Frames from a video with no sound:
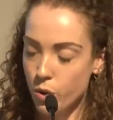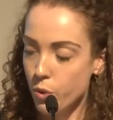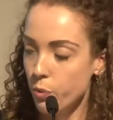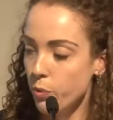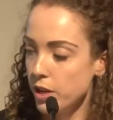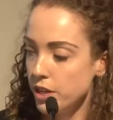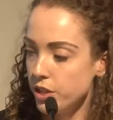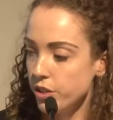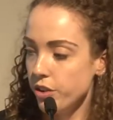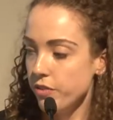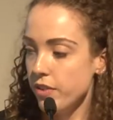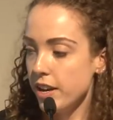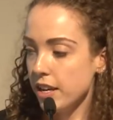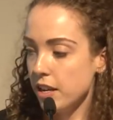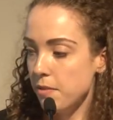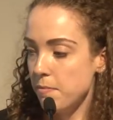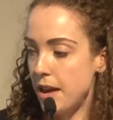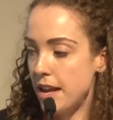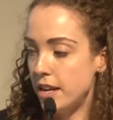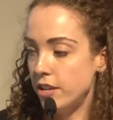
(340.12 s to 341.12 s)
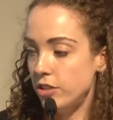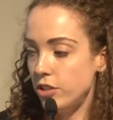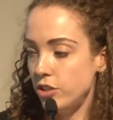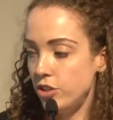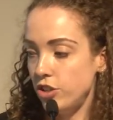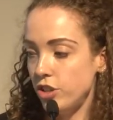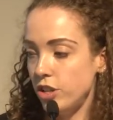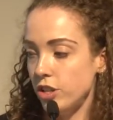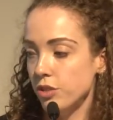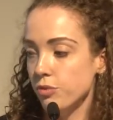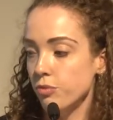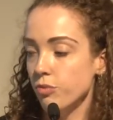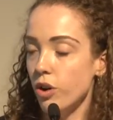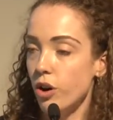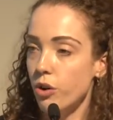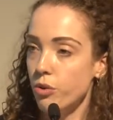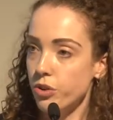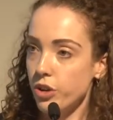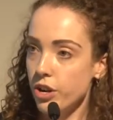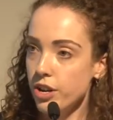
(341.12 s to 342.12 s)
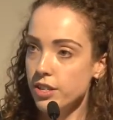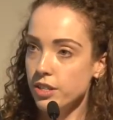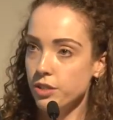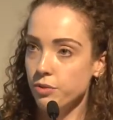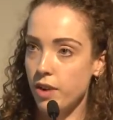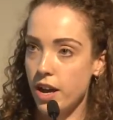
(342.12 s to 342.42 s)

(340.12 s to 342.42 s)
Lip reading: We do recommend to choose rolled oats